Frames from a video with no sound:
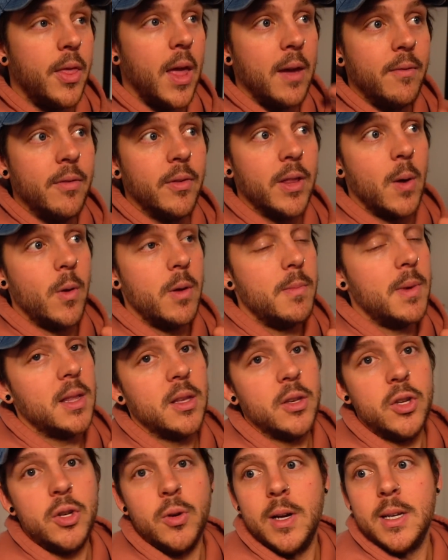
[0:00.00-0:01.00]
thankful that we
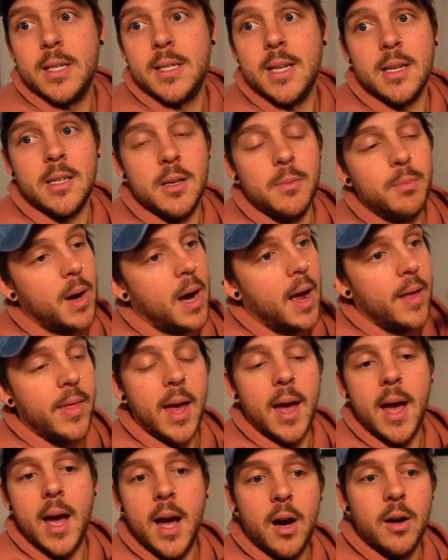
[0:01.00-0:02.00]
made the choice not to buy
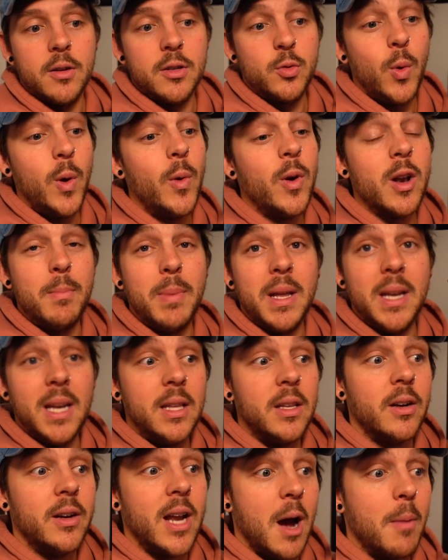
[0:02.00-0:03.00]
that house. We would have been
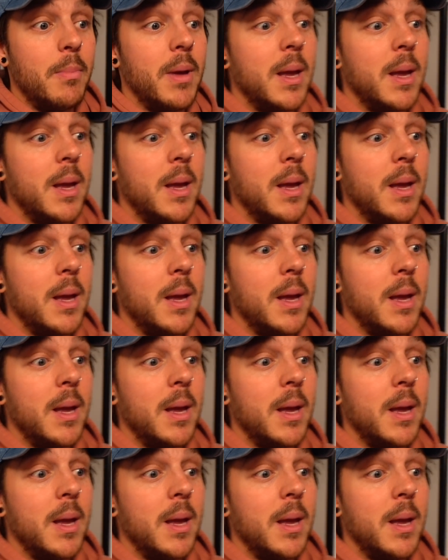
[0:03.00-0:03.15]
in there now,